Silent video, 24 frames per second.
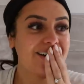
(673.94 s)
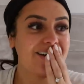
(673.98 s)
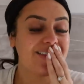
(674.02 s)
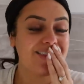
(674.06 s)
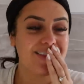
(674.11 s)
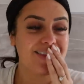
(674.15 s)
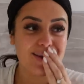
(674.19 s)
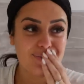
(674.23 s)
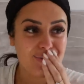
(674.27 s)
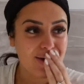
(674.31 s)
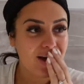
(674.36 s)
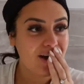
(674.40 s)

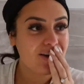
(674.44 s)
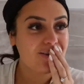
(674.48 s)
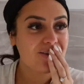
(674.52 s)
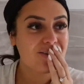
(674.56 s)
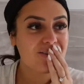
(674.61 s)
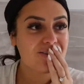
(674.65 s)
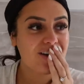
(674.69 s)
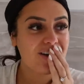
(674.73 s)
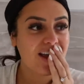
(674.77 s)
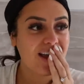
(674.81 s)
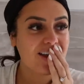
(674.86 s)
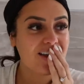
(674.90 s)
the amount
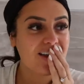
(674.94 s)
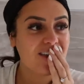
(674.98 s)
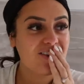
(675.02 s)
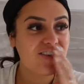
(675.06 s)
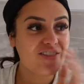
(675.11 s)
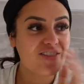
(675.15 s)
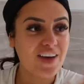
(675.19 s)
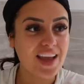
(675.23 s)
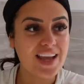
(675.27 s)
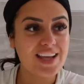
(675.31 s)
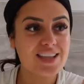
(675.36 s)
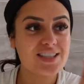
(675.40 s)
of like
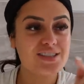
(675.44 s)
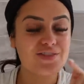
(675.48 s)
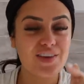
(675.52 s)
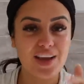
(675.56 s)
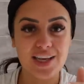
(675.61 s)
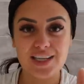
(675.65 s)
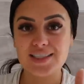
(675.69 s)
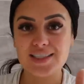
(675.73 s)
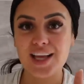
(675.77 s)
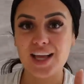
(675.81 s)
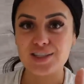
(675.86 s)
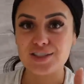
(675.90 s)
face
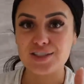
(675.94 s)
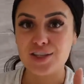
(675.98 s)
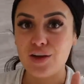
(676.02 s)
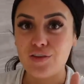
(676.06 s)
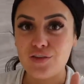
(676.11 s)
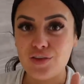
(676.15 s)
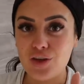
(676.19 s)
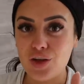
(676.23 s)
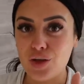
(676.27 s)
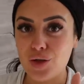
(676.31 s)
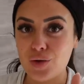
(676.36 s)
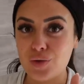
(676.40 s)
fake tans
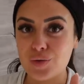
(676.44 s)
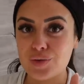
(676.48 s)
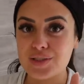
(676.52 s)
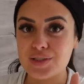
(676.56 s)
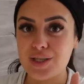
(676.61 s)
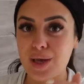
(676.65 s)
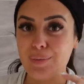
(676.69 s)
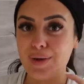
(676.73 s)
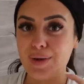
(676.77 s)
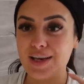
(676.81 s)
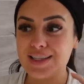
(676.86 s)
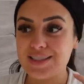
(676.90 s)
I've used
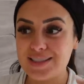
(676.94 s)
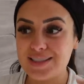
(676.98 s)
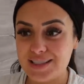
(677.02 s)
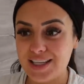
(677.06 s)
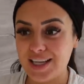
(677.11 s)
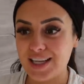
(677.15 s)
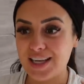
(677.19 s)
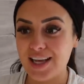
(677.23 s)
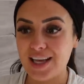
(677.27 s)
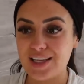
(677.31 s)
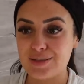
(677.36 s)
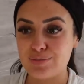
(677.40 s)
and my
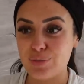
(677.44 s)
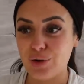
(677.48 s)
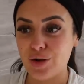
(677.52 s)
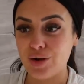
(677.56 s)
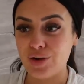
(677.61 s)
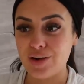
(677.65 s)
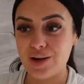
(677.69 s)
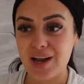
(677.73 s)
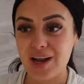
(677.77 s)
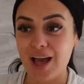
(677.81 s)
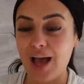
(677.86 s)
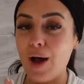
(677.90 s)
skin has
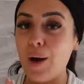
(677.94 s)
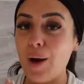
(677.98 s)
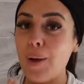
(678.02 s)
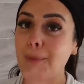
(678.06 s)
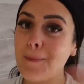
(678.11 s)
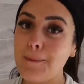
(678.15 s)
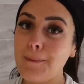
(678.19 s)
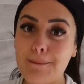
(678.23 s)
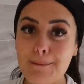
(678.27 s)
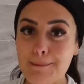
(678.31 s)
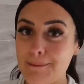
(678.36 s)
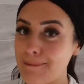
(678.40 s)
broken
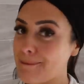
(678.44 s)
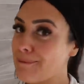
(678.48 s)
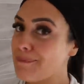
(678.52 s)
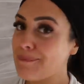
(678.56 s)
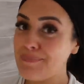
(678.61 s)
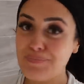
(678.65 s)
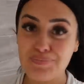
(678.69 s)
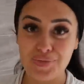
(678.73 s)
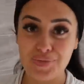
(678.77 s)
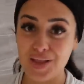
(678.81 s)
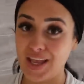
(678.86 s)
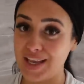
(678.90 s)
out,
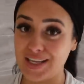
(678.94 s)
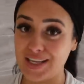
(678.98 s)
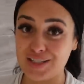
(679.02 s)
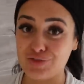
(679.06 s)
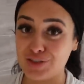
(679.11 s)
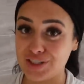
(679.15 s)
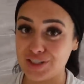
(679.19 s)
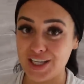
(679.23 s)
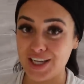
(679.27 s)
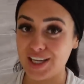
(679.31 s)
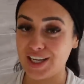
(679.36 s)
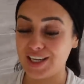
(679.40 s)
it's
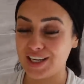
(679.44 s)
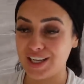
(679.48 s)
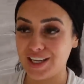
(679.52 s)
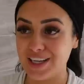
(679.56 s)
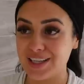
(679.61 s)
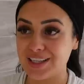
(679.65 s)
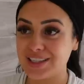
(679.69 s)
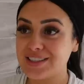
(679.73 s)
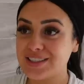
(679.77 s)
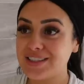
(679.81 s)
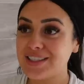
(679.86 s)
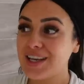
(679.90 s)

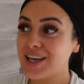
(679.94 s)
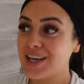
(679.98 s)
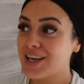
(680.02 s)
ridiculous.